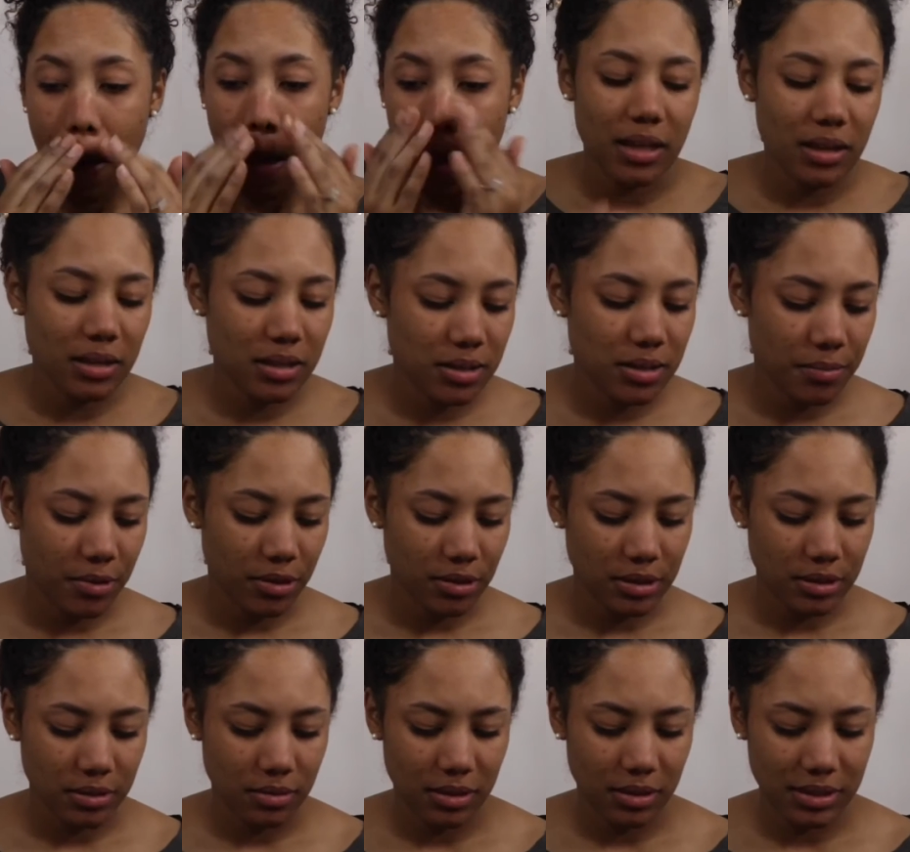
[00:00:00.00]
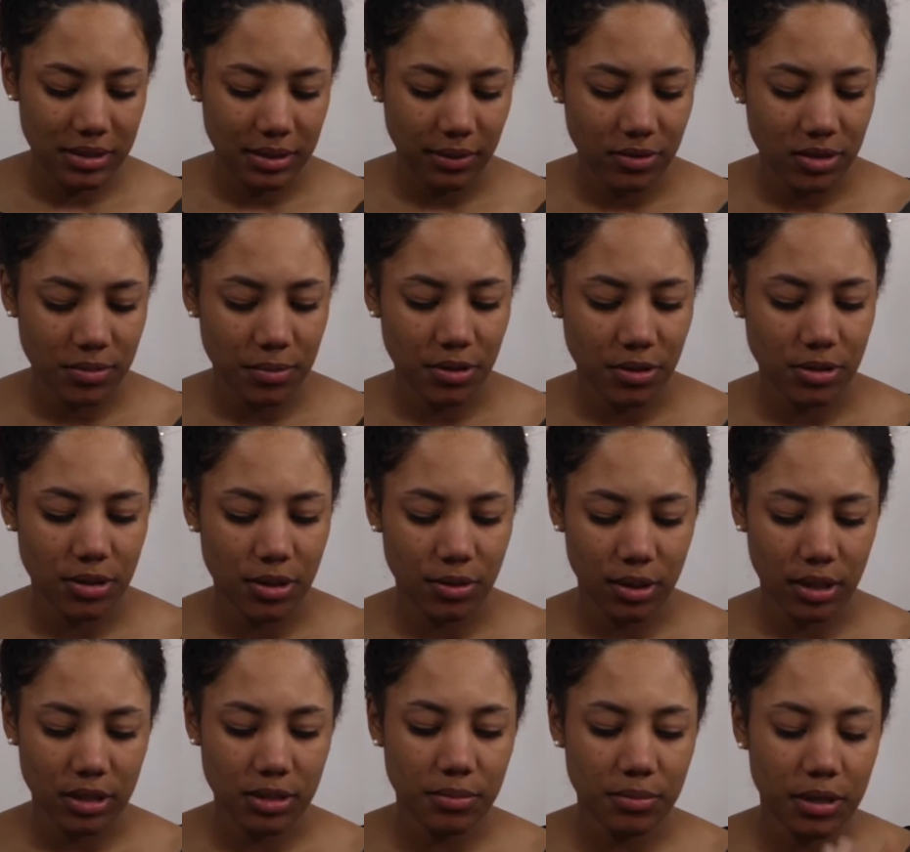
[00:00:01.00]
And this stuff smells so
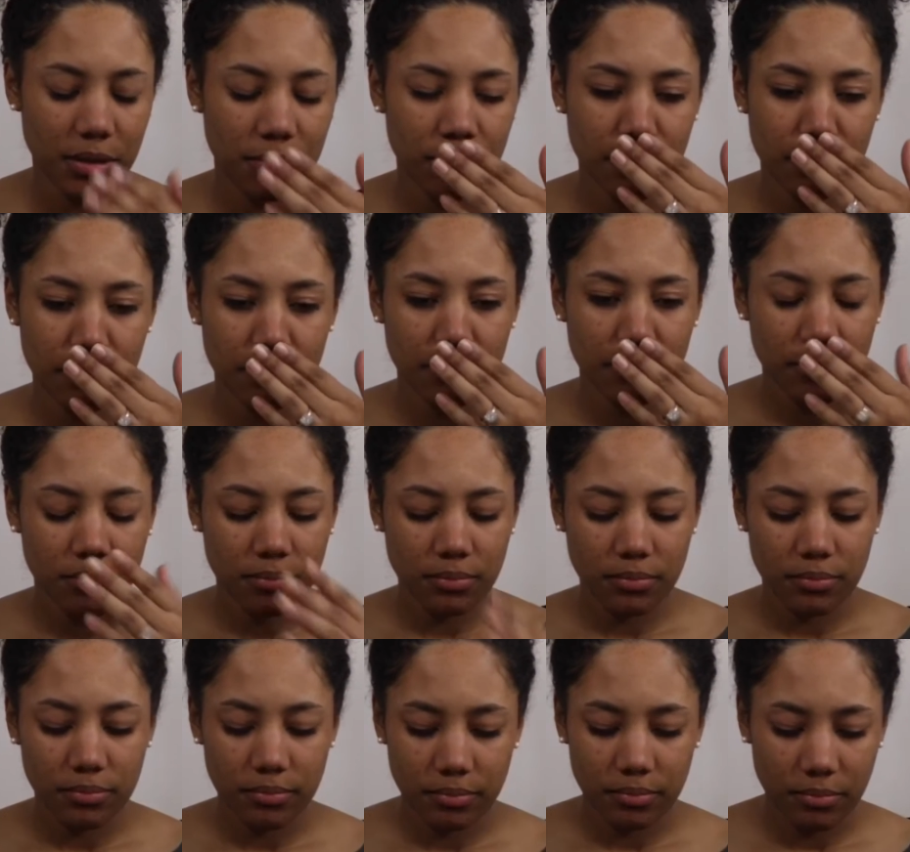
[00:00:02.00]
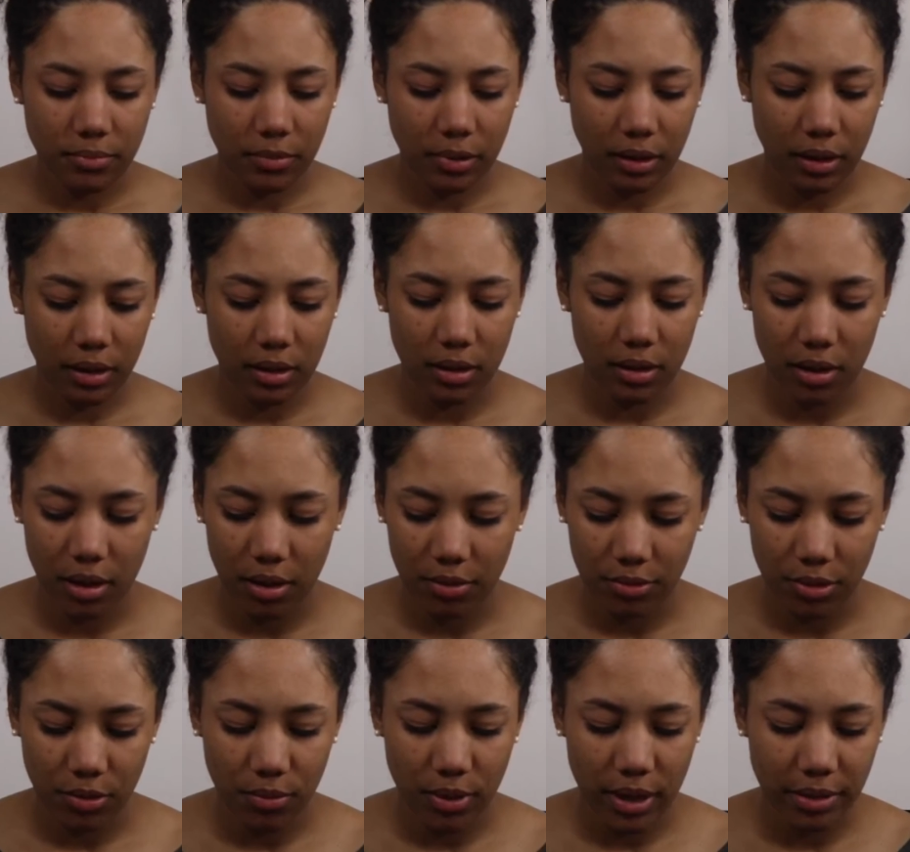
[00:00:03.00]
good to me. I don't
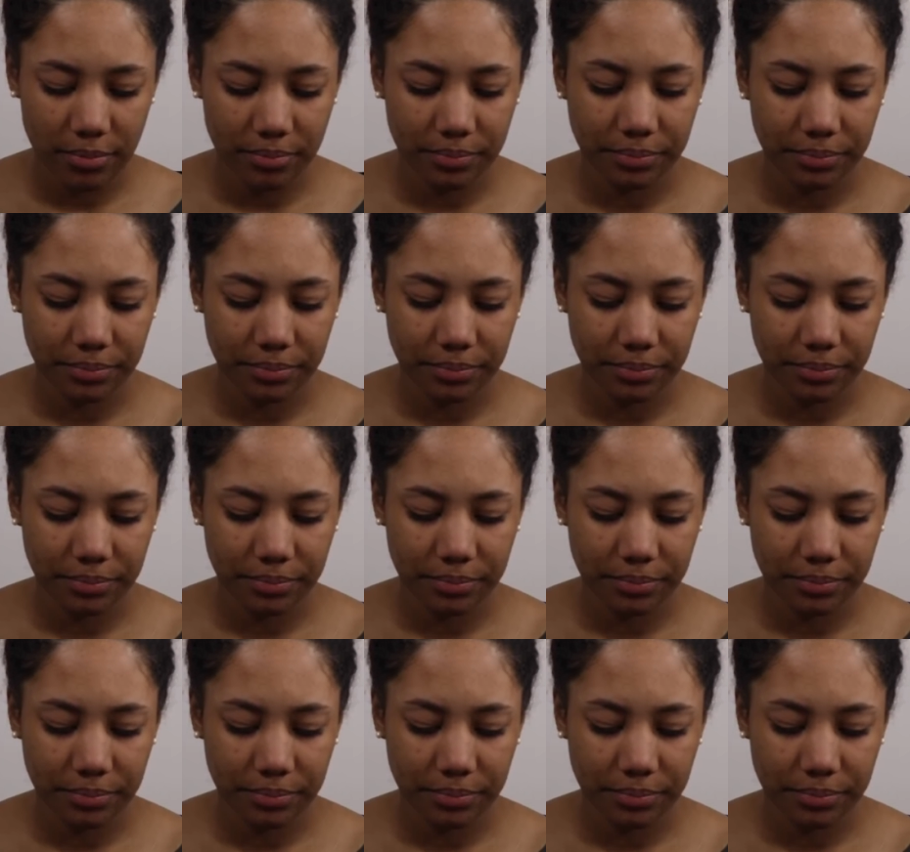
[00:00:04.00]
know why.